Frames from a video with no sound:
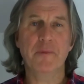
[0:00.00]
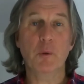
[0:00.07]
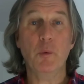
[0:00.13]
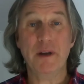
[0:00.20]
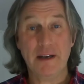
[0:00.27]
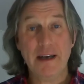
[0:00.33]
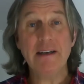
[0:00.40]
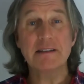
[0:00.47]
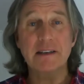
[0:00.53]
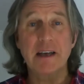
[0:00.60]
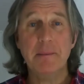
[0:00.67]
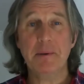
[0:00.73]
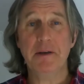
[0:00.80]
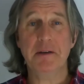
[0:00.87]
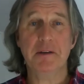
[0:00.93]
We need to
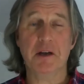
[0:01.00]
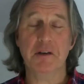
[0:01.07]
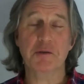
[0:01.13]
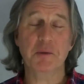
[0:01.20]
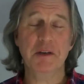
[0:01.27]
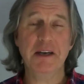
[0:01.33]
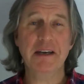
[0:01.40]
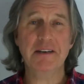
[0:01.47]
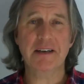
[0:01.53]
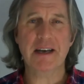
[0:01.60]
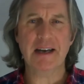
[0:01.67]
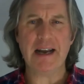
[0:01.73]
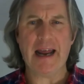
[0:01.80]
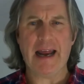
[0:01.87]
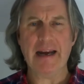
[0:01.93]
keep in touch. We need to
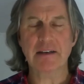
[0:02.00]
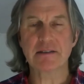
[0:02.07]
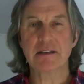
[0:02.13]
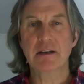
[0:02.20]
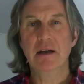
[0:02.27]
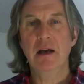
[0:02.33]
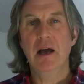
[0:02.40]
connect.